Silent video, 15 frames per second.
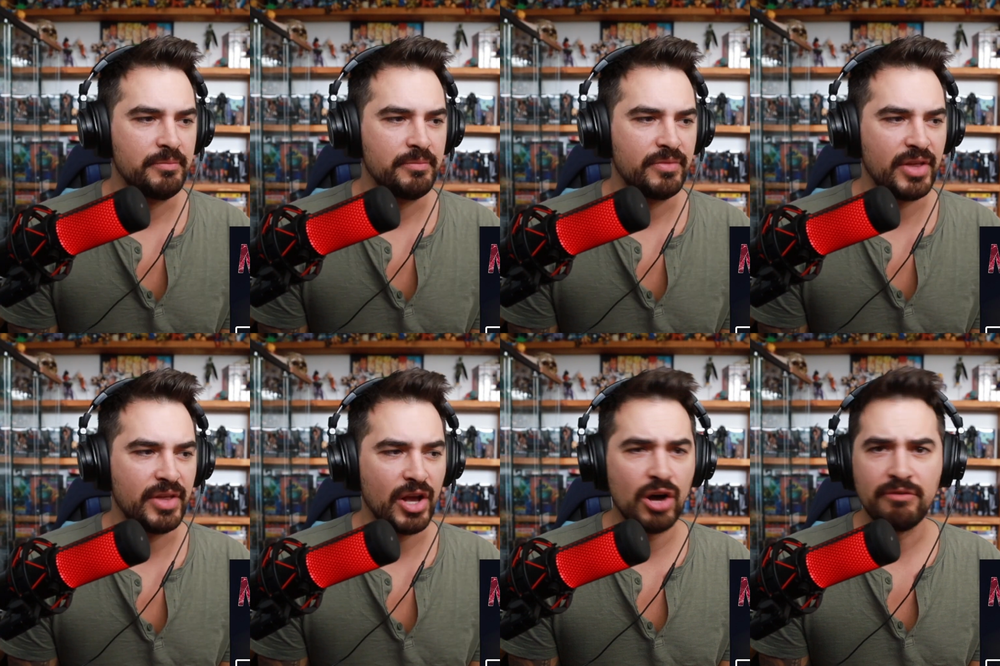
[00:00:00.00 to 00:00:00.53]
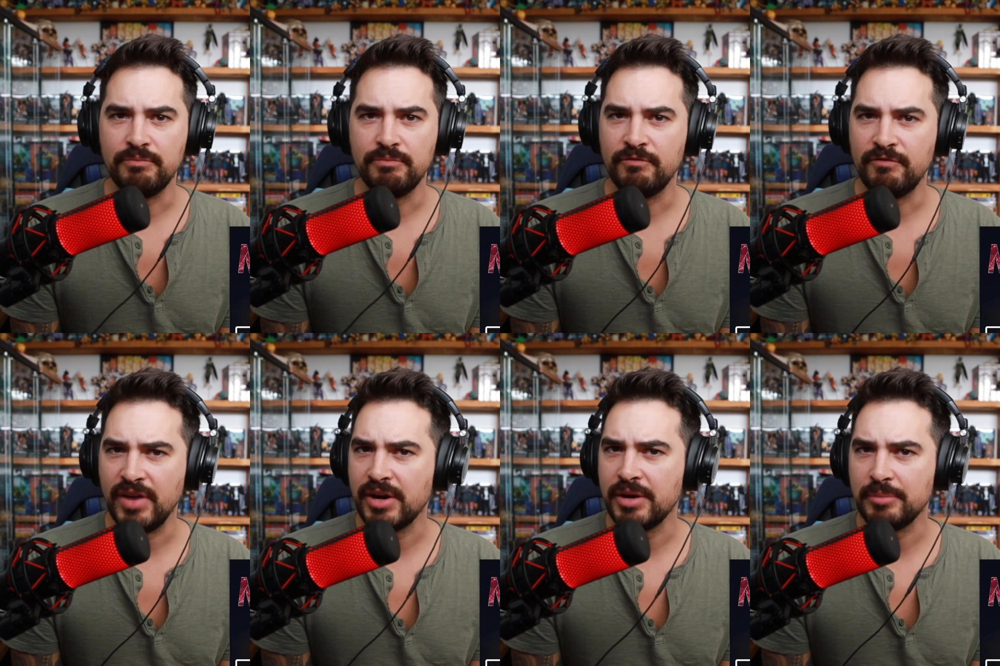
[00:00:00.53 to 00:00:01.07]
They all
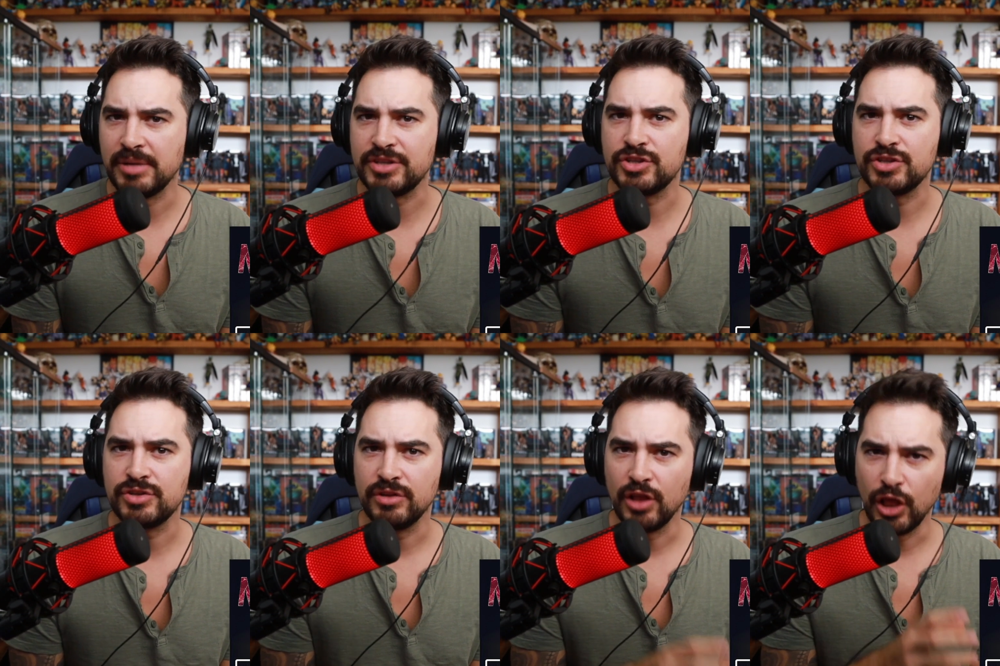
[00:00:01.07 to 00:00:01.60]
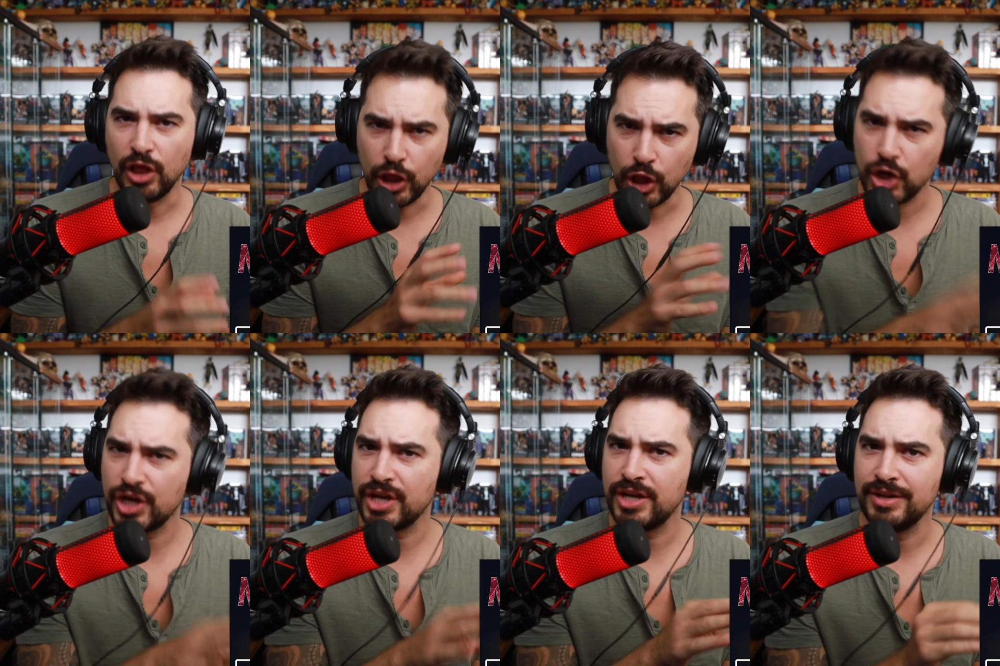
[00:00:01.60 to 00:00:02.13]
very much
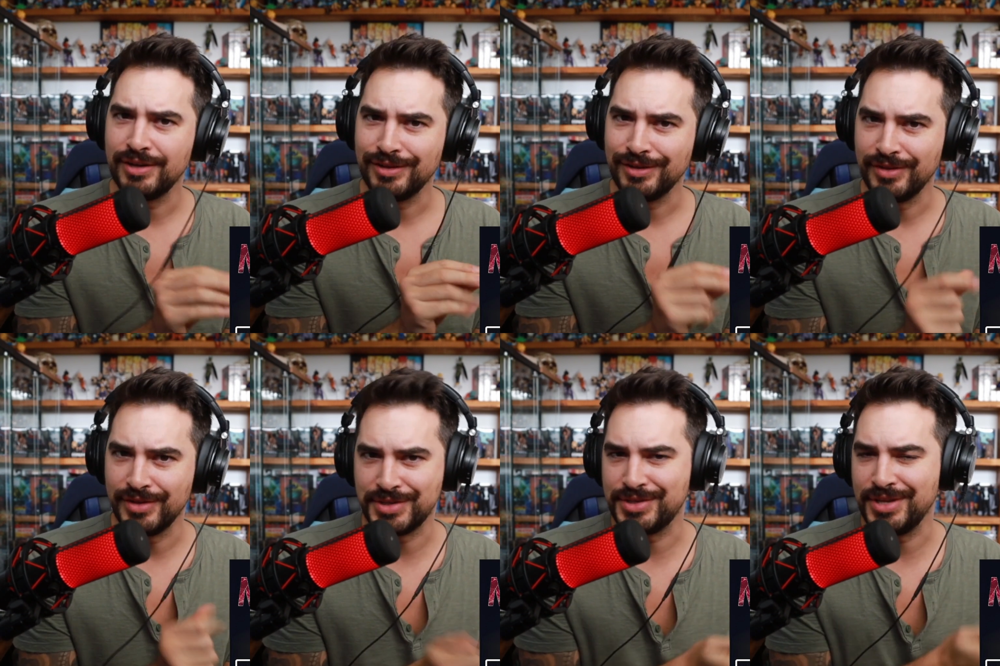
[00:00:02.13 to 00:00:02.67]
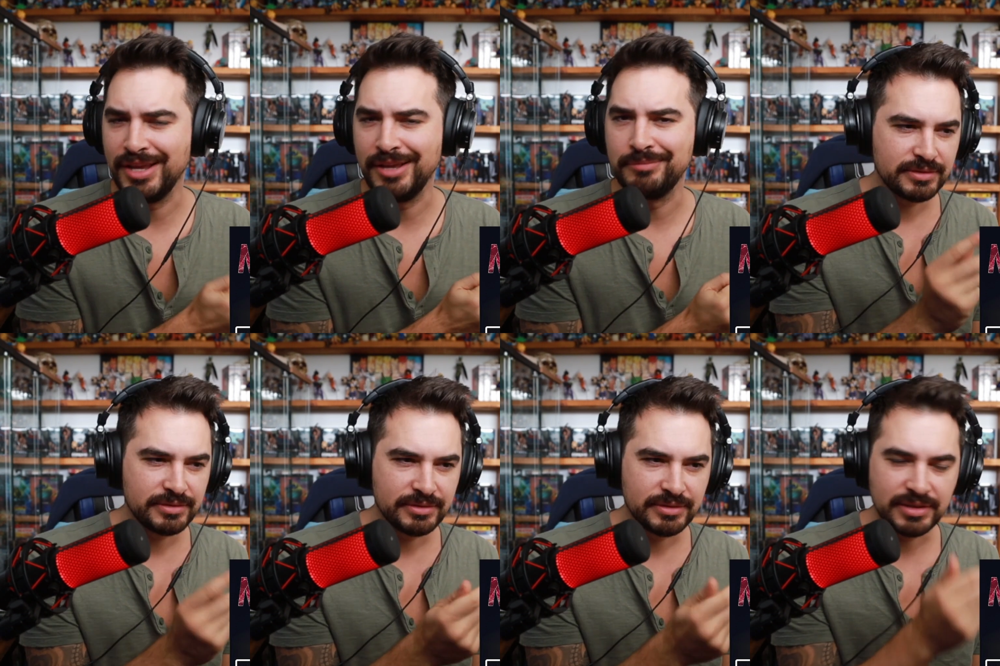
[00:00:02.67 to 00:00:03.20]
look the
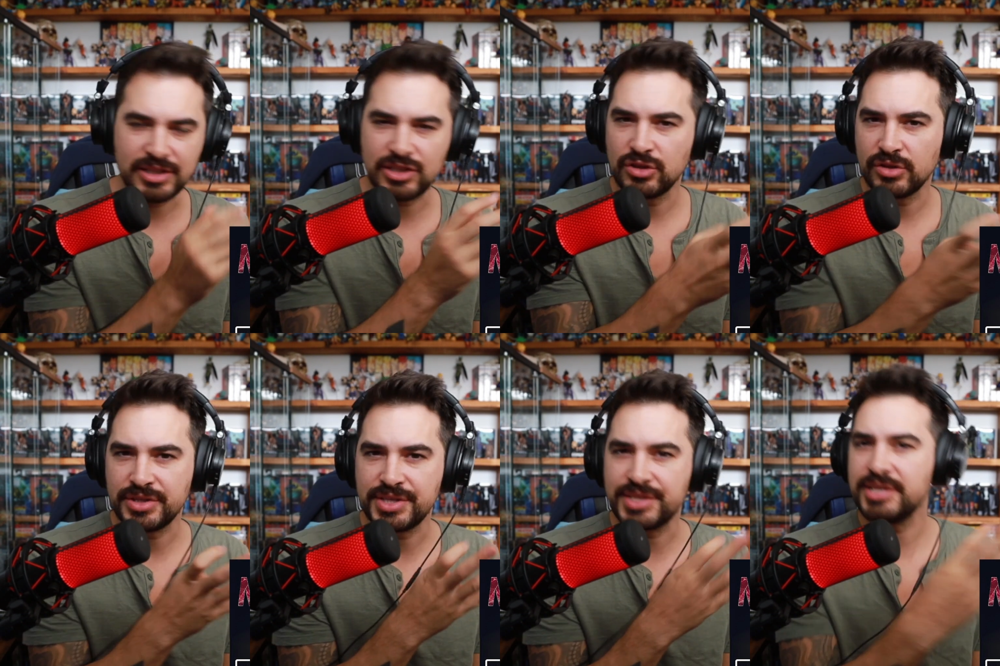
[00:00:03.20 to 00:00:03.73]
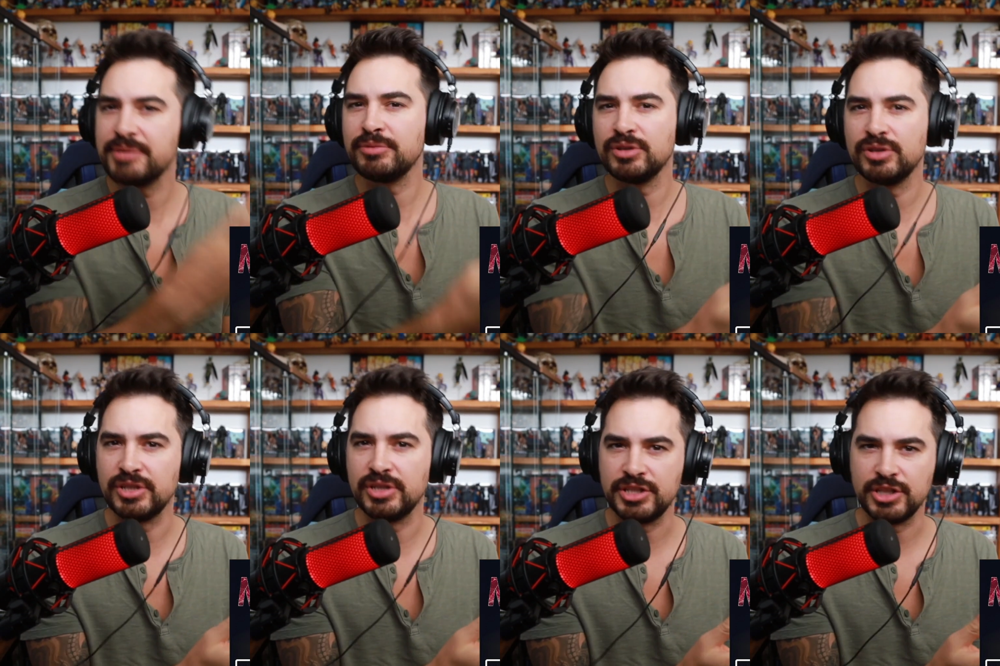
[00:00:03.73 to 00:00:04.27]
same. This looks
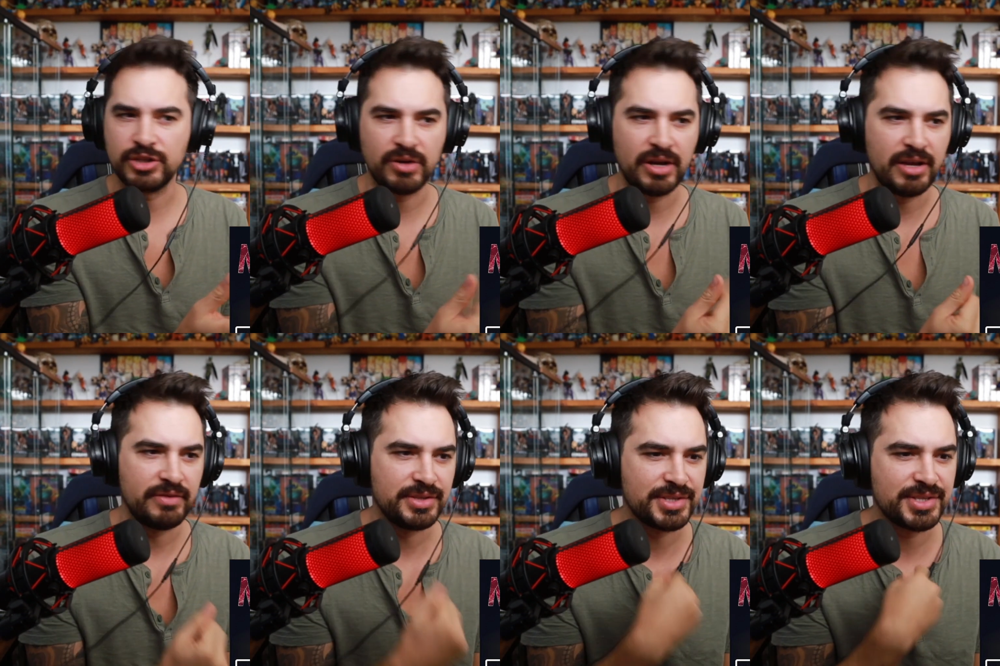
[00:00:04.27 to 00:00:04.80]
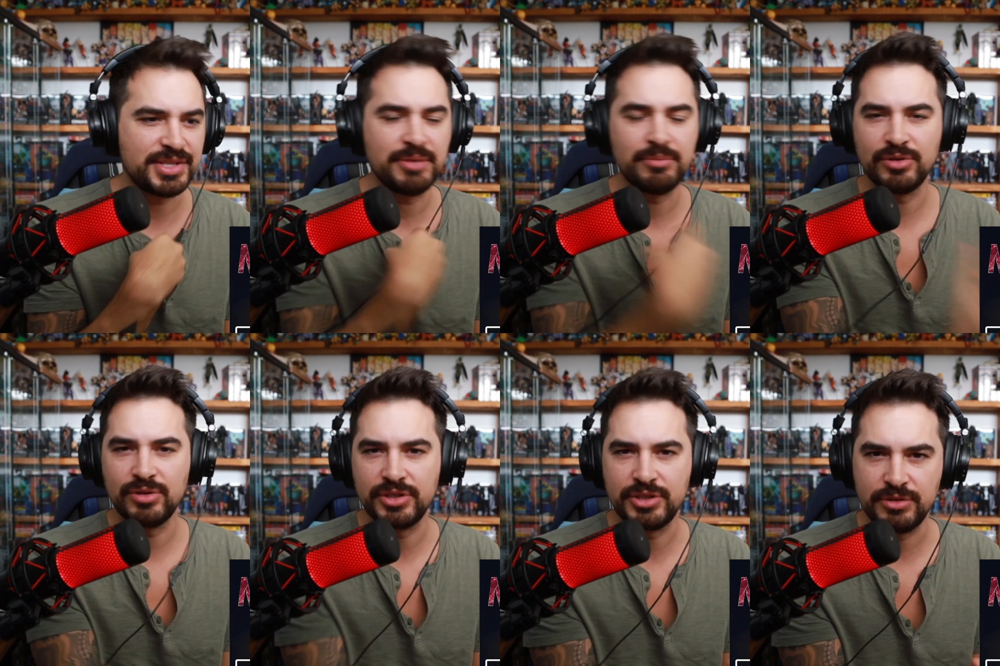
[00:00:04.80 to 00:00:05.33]
similar to Kraven,
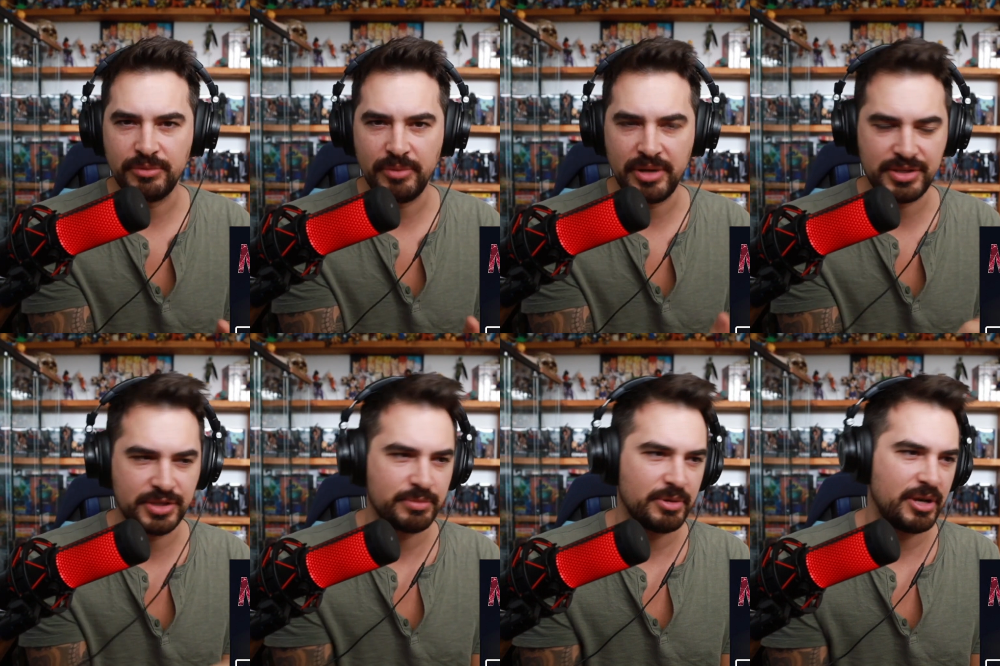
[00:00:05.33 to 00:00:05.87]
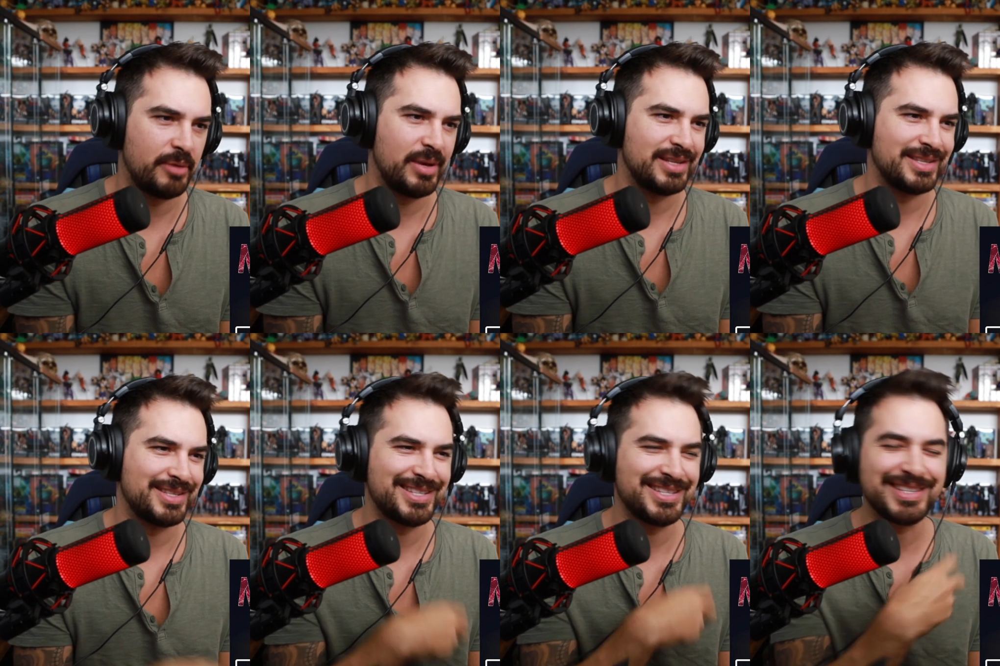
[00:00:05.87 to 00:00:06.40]
similar to Amazing Spider-Man,
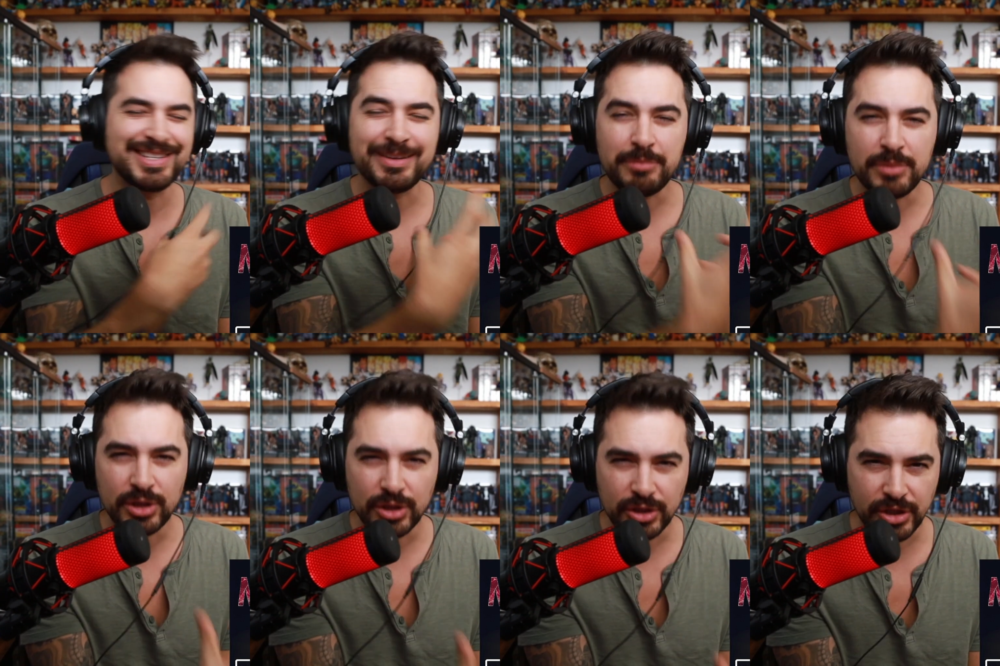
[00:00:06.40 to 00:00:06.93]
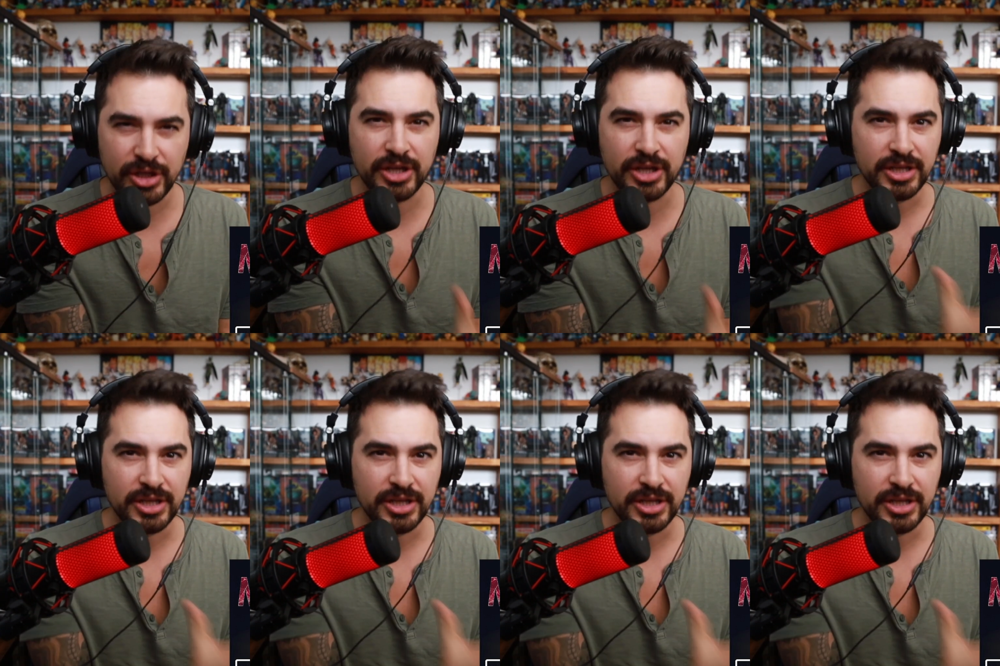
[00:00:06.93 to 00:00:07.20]
similar